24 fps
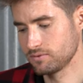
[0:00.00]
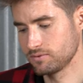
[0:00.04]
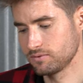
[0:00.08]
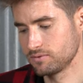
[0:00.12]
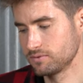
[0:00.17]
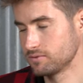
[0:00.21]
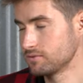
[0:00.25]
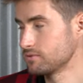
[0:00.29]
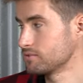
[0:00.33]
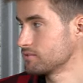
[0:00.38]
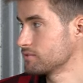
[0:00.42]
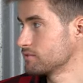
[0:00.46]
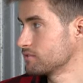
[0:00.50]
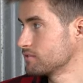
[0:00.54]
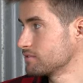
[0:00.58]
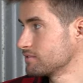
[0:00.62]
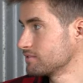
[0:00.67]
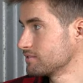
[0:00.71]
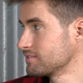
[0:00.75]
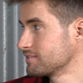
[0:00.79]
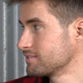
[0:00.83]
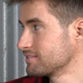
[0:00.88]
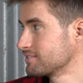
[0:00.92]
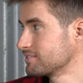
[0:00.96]

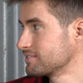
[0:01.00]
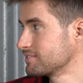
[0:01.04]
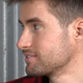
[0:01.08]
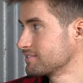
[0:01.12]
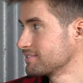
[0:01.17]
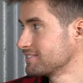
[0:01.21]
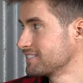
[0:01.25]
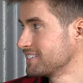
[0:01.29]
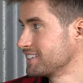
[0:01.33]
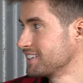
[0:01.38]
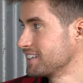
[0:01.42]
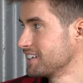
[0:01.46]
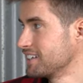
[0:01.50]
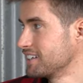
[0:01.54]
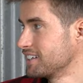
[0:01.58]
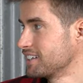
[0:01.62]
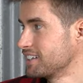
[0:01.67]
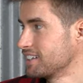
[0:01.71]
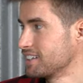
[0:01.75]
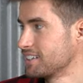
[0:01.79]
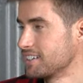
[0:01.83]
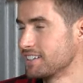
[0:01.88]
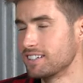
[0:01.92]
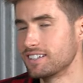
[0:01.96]

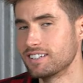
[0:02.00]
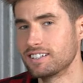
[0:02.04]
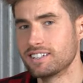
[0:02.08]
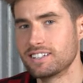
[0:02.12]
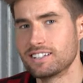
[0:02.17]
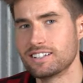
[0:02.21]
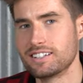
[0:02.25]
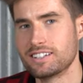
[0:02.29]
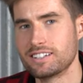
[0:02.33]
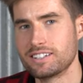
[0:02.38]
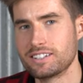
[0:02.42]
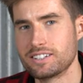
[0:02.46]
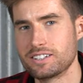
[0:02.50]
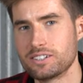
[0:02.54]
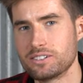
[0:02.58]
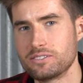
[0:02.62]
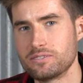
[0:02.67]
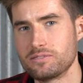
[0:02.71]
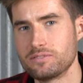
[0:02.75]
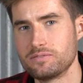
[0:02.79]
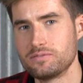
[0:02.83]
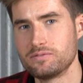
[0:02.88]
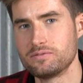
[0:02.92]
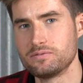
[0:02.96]

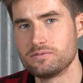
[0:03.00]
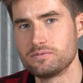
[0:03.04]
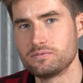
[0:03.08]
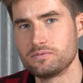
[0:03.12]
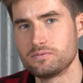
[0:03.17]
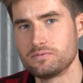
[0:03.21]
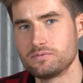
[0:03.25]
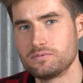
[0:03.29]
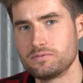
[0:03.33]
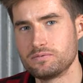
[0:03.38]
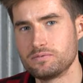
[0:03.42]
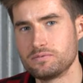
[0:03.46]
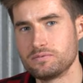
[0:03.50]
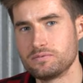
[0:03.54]
(not speaking)